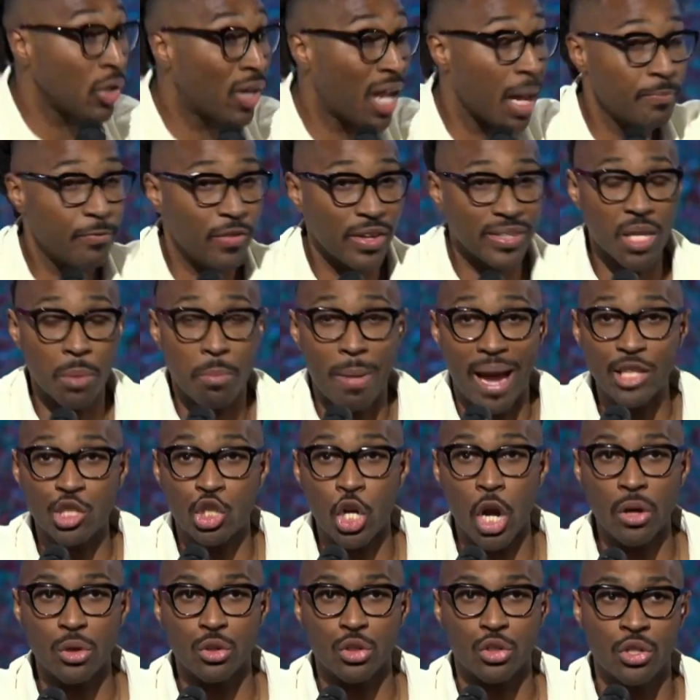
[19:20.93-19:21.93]
come visit my
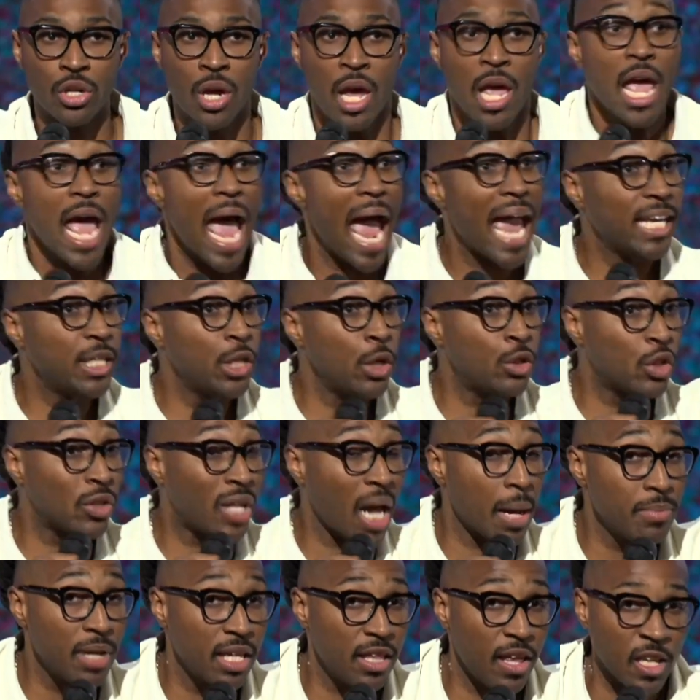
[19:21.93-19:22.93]
church. Hey, you should
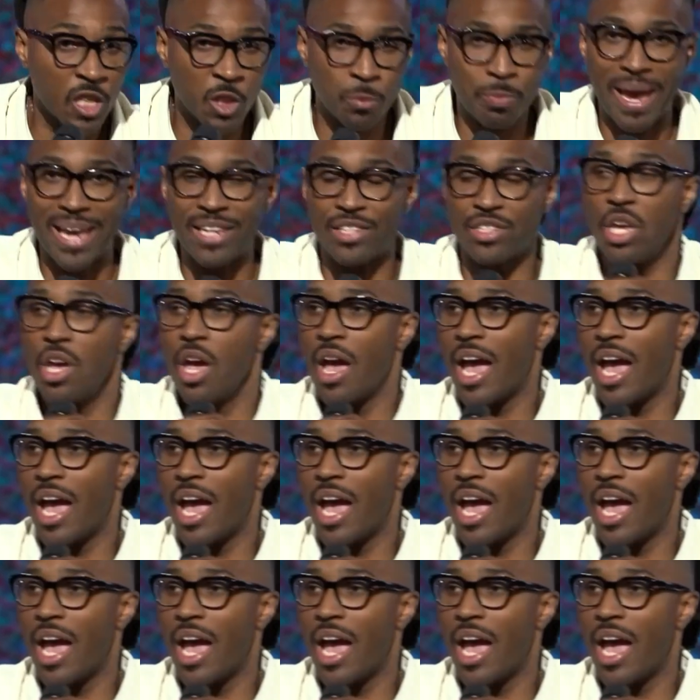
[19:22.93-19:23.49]
come to this space.